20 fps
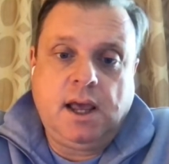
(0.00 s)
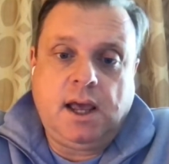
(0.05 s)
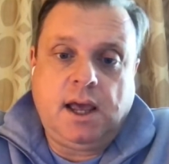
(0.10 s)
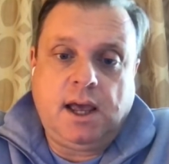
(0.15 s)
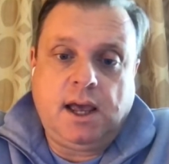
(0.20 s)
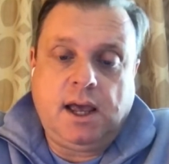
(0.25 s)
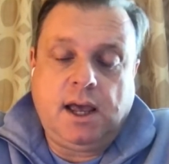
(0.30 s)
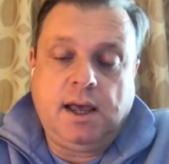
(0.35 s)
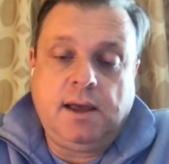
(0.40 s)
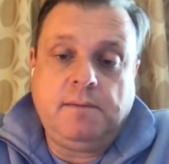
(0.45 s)

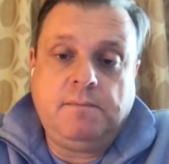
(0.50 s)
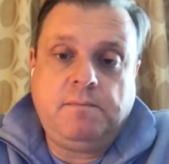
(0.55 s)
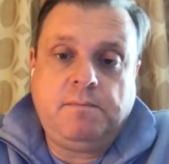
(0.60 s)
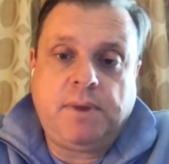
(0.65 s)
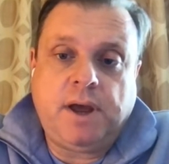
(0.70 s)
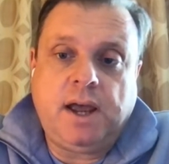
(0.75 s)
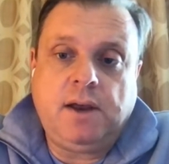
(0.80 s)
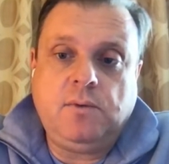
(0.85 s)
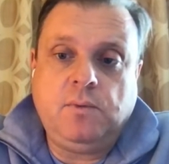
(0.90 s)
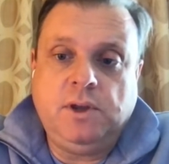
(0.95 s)

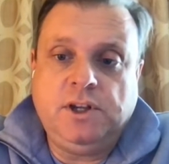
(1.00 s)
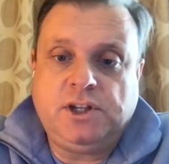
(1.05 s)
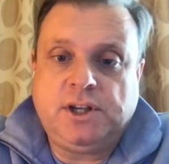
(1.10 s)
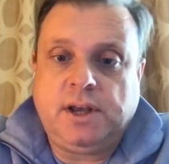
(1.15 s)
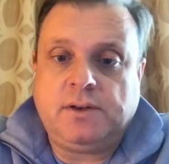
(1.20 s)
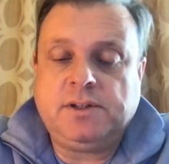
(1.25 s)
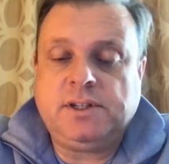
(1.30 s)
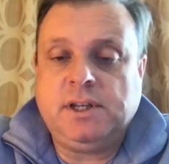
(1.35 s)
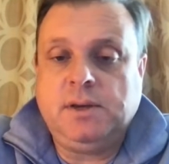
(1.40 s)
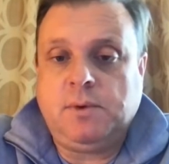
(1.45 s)
but we
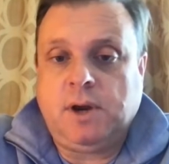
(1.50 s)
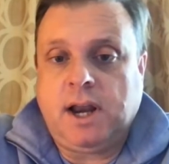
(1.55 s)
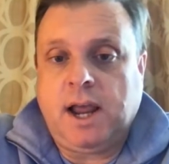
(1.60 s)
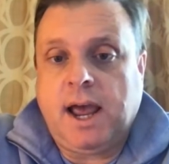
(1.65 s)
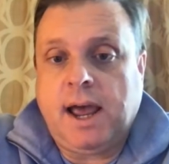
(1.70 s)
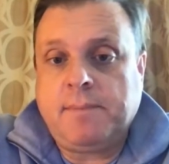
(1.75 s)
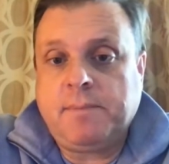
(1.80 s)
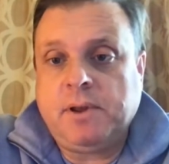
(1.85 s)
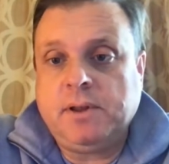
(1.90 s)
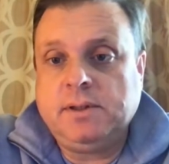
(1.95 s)
shall see what
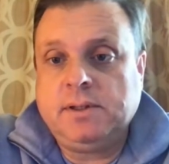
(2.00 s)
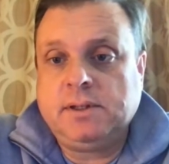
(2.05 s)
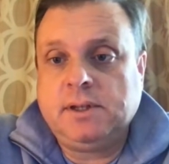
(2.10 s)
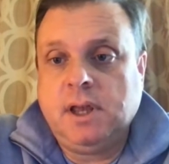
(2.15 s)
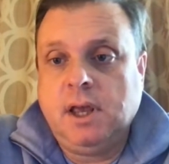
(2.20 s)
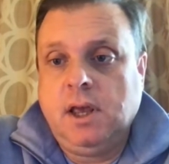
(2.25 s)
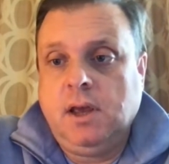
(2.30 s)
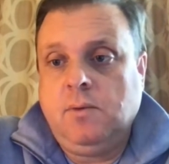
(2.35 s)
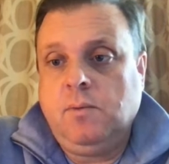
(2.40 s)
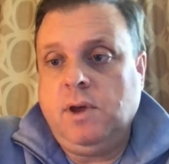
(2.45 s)
happens.